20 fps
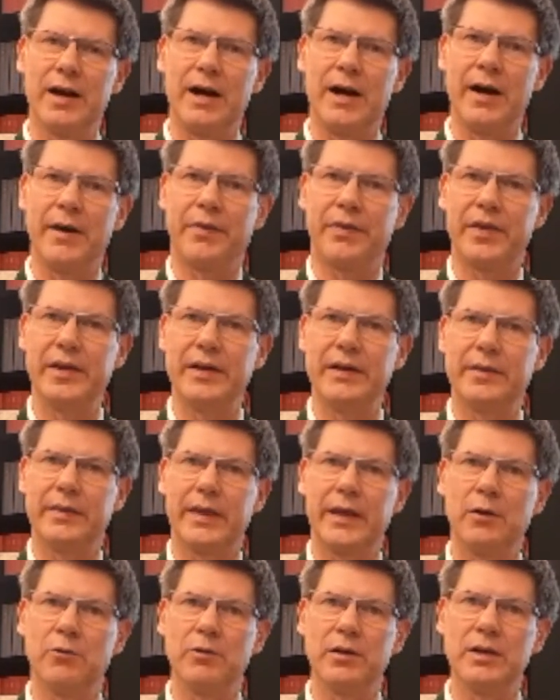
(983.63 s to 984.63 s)
I think
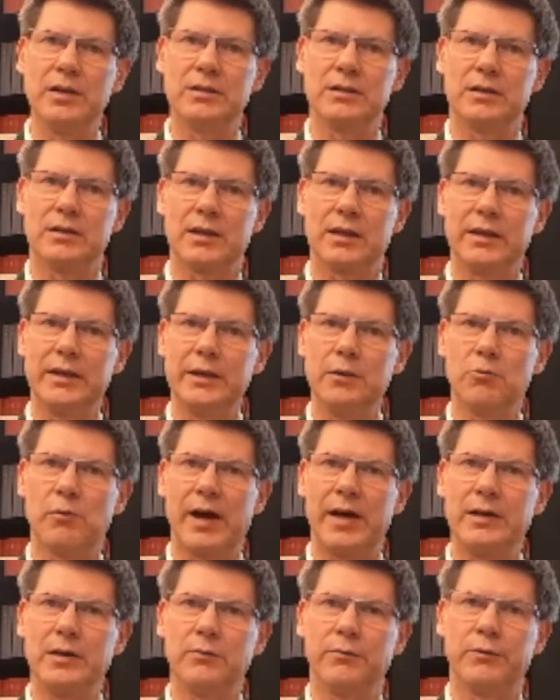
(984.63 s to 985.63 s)
there is a clear
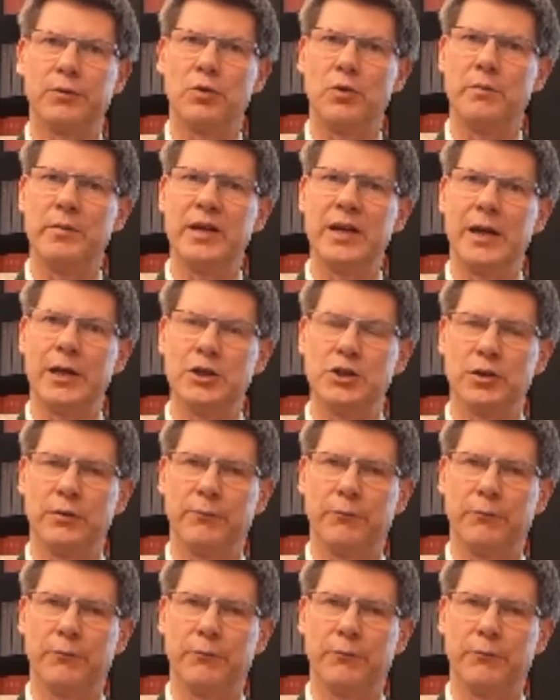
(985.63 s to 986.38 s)
right of termination